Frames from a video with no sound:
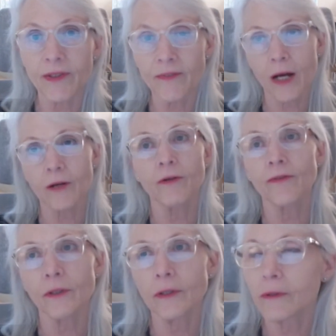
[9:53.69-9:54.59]
We've got
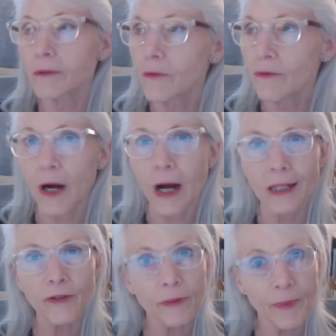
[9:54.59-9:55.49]
over
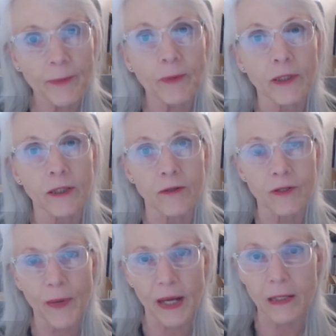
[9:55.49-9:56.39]
100 people in
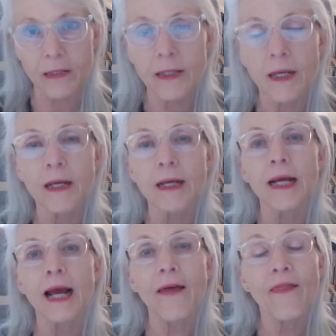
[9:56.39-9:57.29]
those bands.
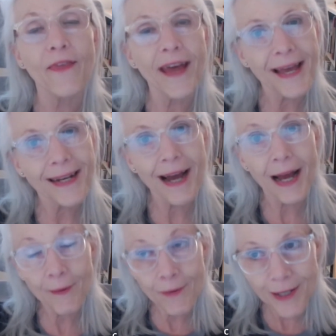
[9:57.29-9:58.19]
And then
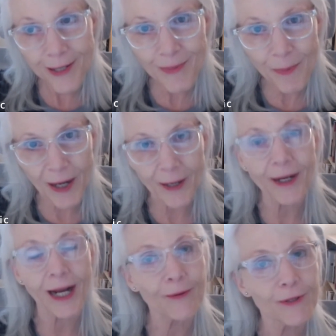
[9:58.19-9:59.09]
I was inspired.
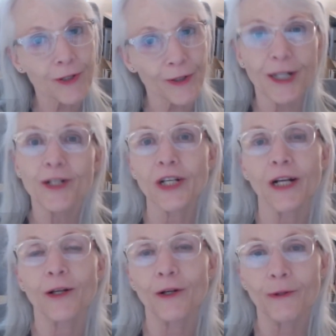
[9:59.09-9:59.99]
I was learning
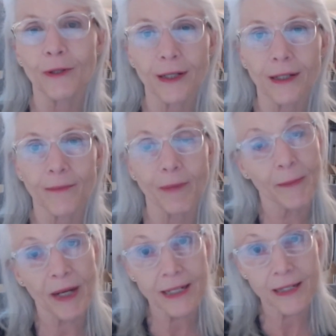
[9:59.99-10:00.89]
cello by
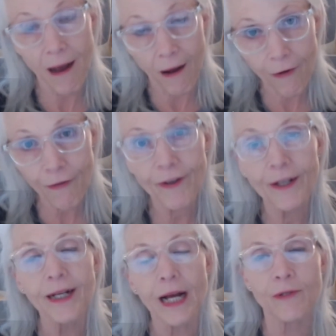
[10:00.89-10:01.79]
myself.
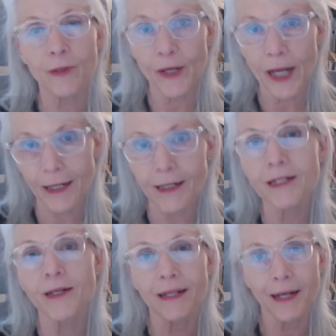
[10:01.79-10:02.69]
I was a
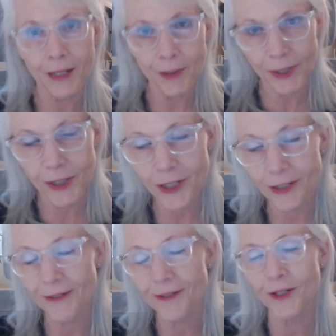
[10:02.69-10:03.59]
pianist, and then I switched
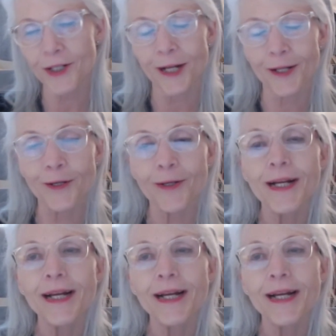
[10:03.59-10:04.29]
to cello.